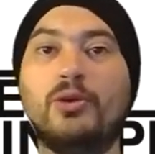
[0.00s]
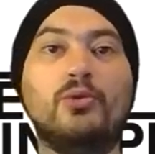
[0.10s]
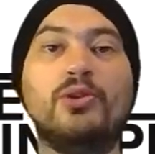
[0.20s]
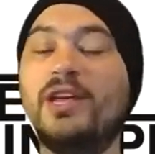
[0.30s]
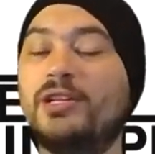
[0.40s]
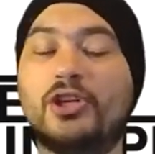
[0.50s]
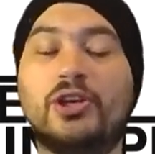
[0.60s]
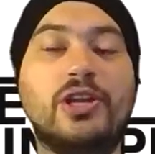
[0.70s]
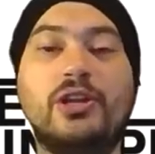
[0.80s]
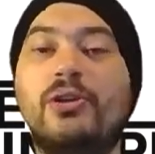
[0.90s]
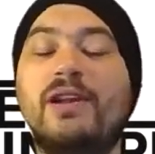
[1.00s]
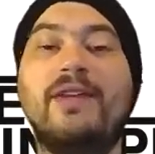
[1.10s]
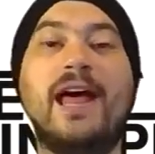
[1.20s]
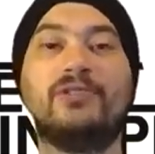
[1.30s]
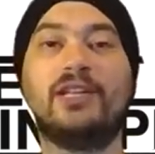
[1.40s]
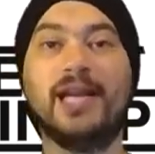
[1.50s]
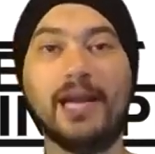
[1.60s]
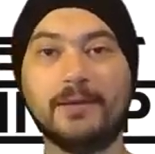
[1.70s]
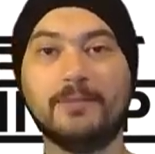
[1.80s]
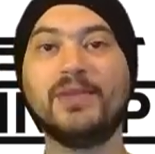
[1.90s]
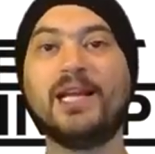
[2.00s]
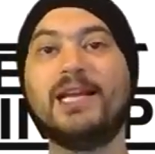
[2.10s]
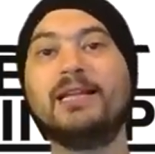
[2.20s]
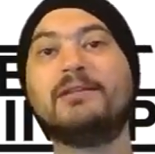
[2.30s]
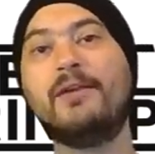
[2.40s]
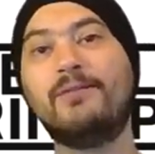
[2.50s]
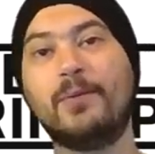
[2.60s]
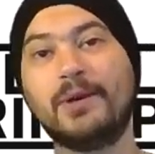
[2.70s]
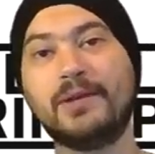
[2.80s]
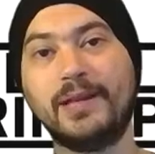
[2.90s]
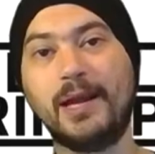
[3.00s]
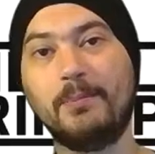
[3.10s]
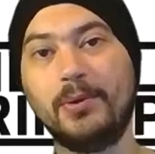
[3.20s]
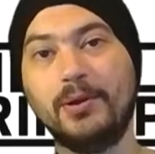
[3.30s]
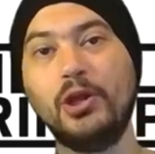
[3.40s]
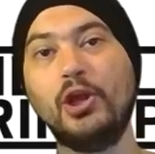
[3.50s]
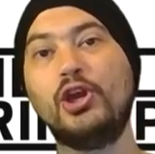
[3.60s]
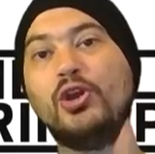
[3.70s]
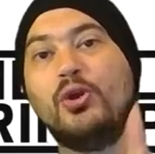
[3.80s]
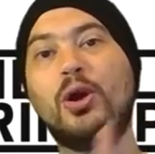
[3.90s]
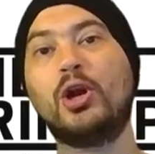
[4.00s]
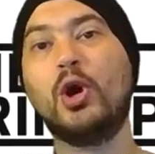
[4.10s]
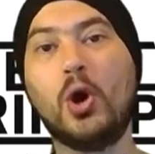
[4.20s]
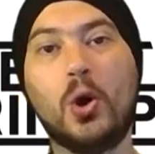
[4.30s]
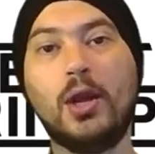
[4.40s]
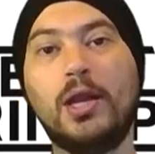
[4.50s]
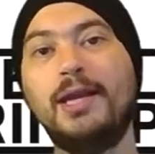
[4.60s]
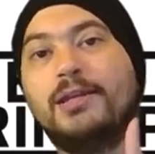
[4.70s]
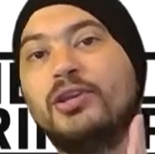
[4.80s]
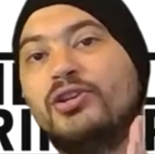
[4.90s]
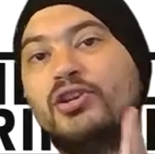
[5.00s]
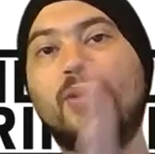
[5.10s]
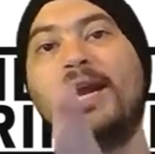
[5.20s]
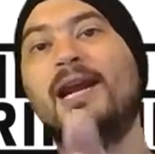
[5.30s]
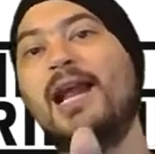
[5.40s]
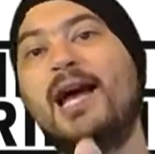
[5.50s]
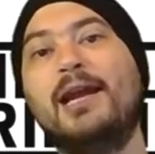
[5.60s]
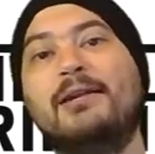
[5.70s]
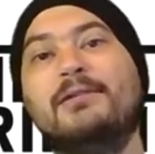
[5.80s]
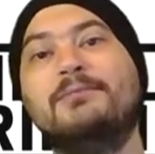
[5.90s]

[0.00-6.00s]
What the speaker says: with a turn that you don't even have to take. Let's say, for example, your goal is a straight line.